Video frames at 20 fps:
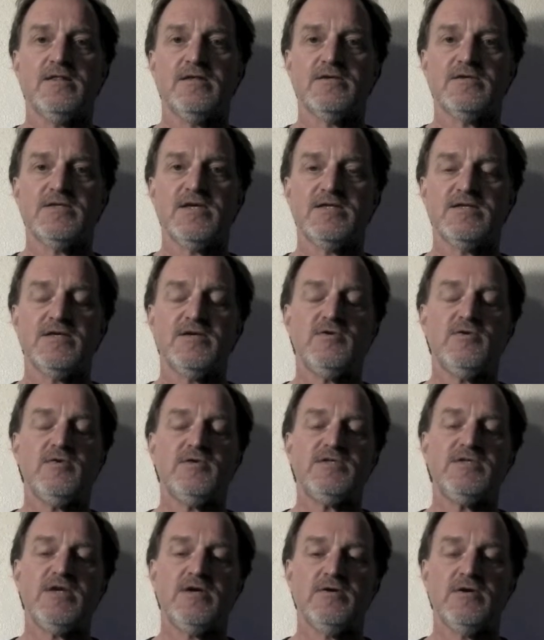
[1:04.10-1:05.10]
the
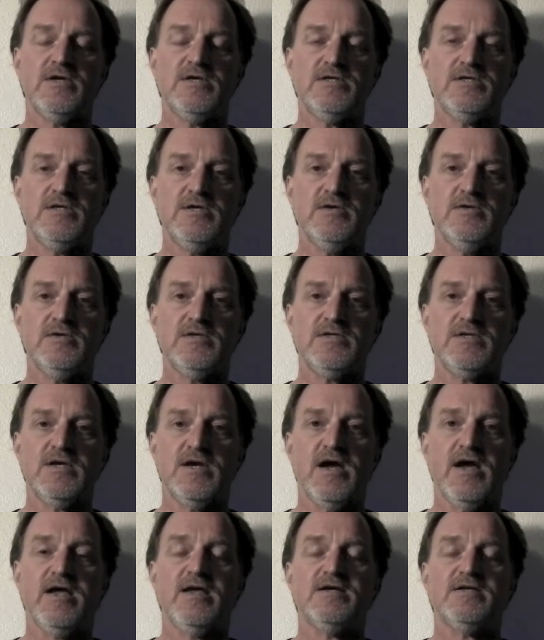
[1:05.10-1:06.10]
600 series, used
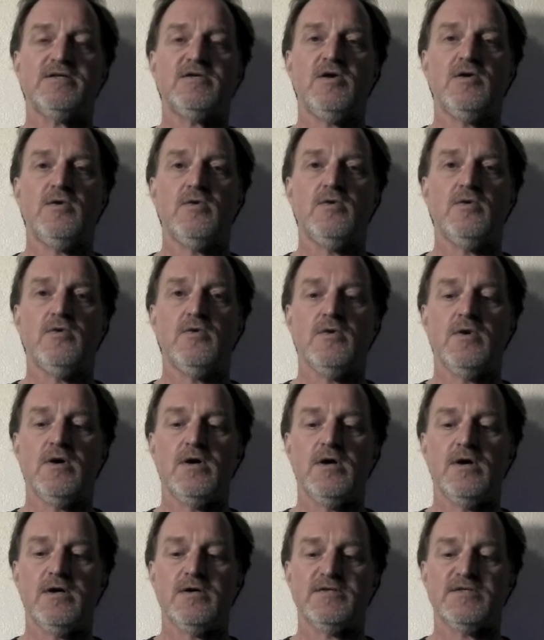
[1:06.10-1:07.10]
an ISO
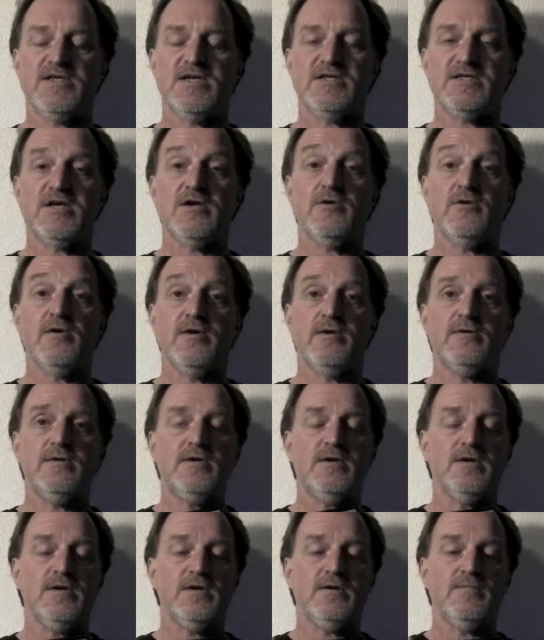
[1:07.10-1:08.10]
uh,
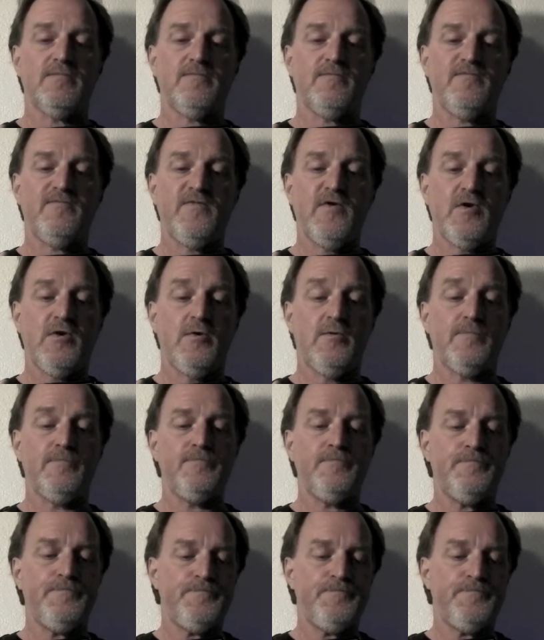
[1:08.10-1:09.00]
600 uh, film.